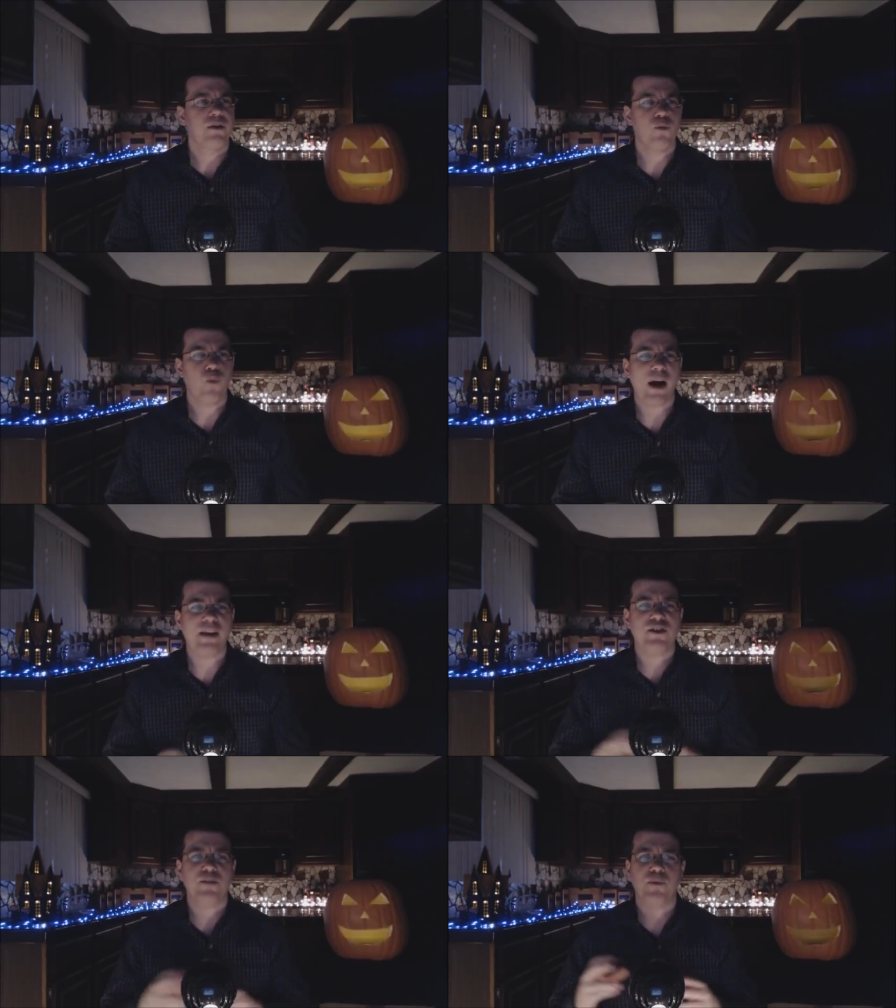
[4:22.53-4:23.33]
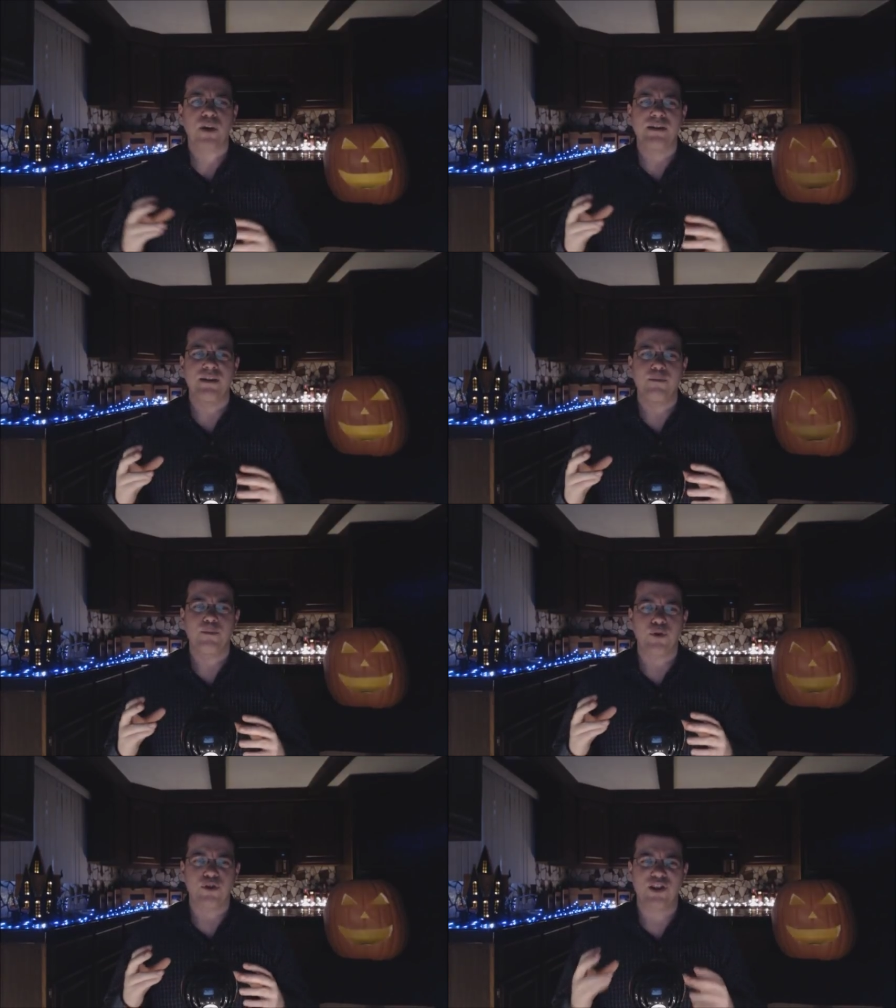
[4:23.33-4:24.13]
the widespread
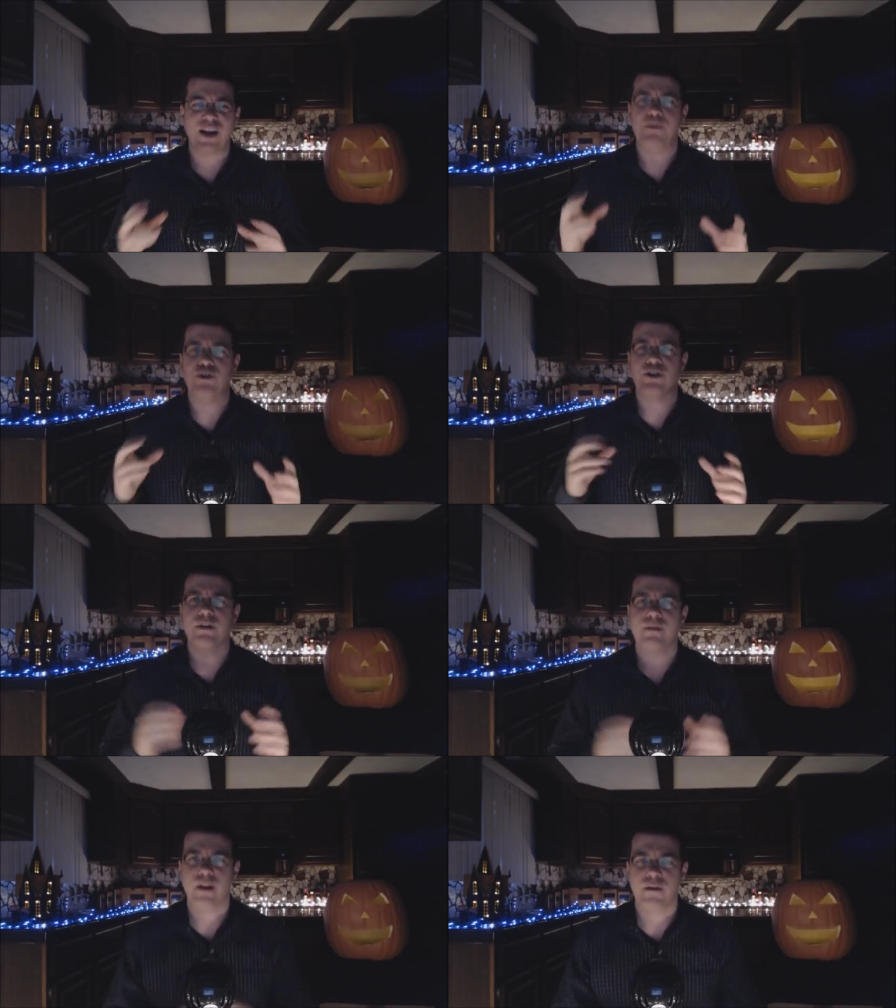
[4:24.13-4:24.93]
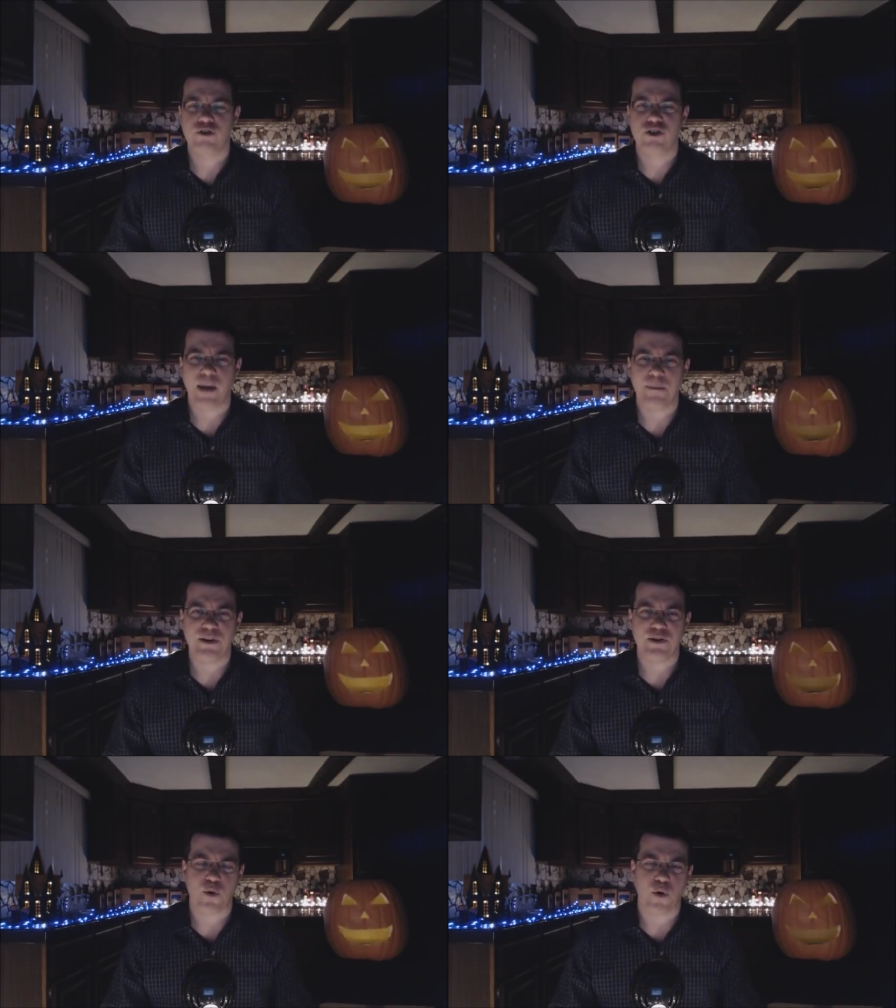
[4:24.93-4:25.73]
perception of the
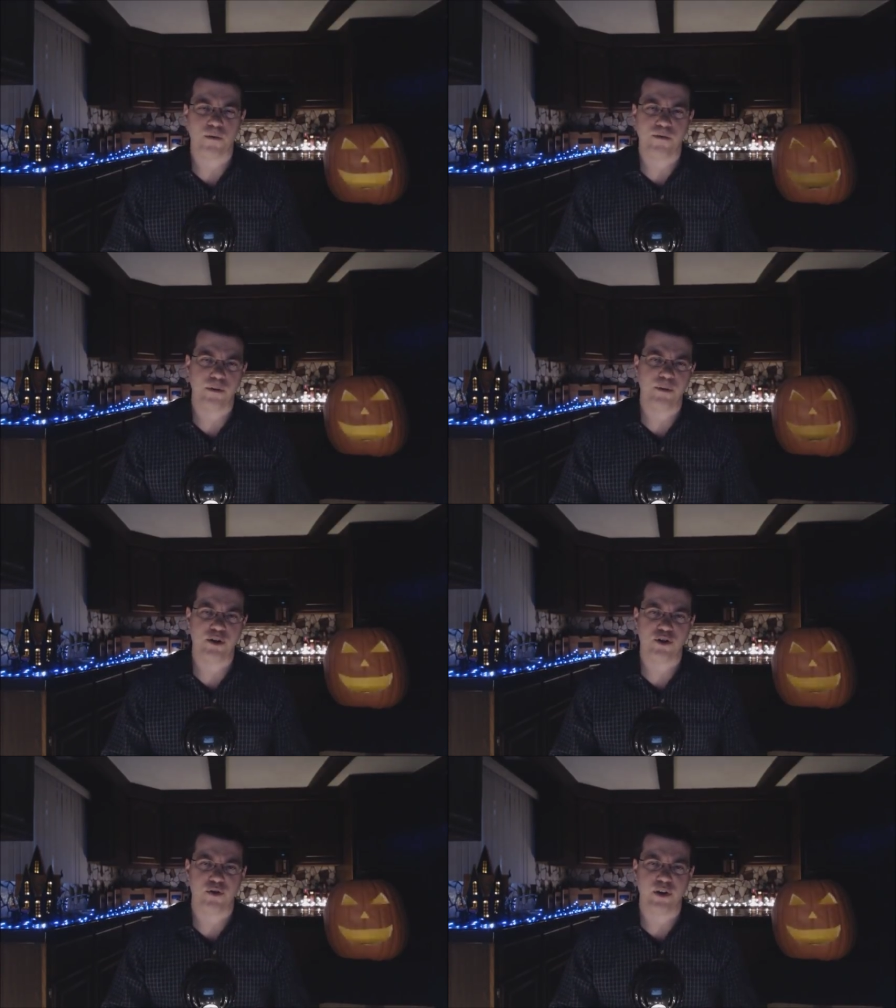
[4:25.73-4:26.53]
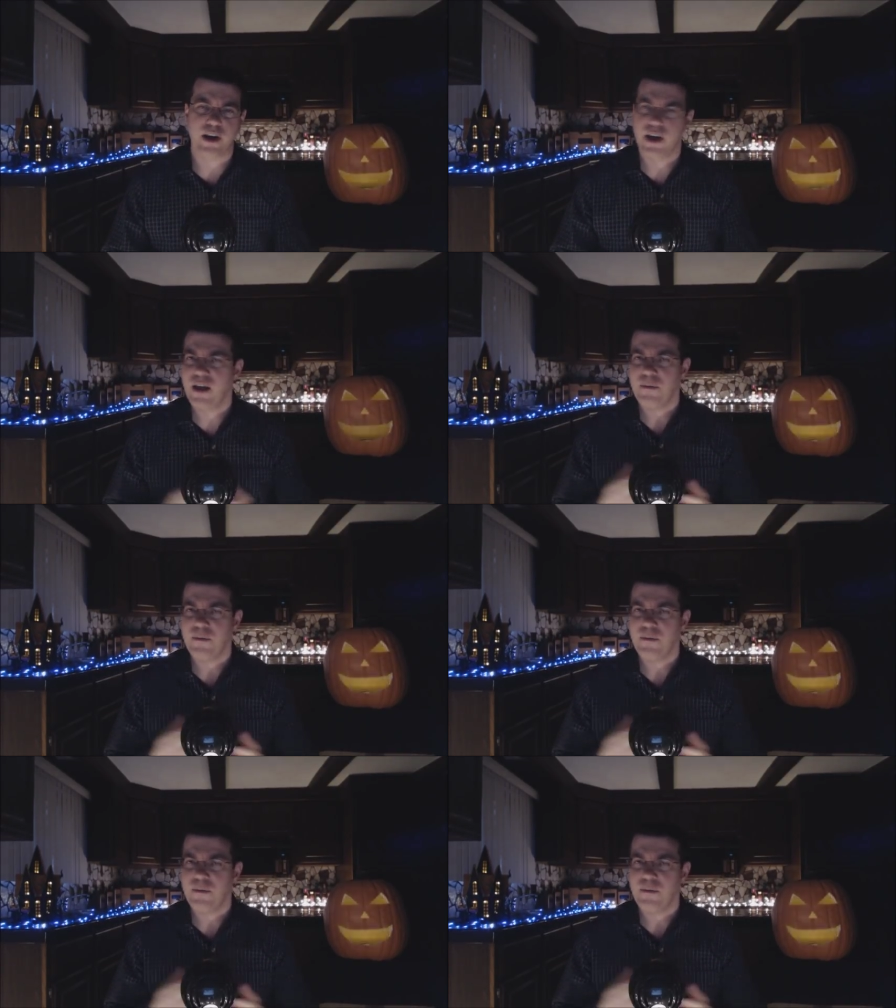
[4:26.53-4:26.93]
Japanese horror film industry